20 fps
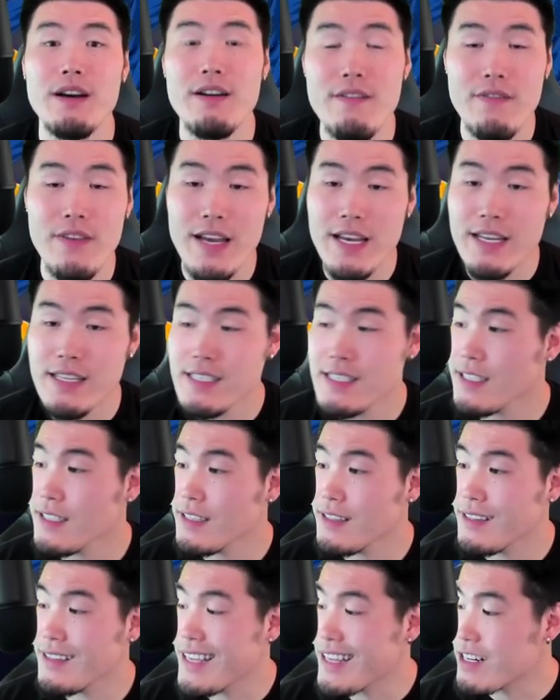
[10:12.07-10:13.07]
event
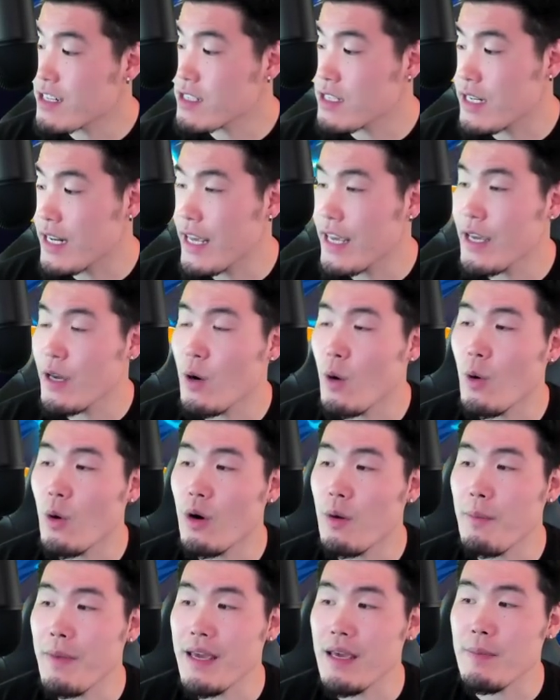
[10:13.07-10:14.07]
later today
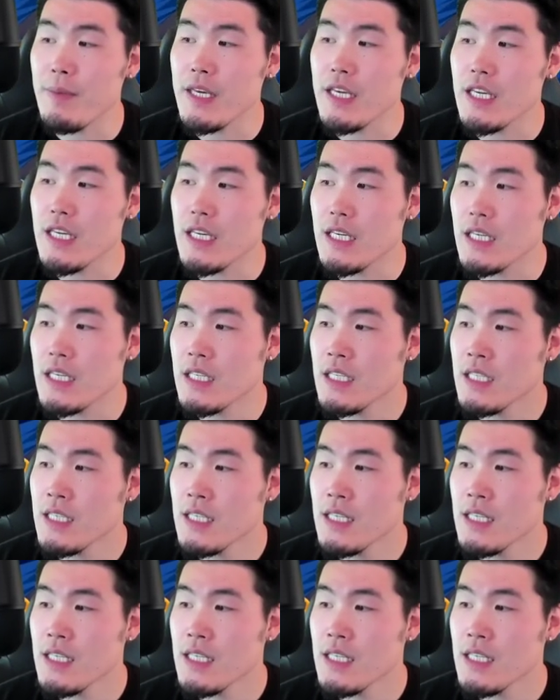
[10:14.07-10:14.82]
or maybe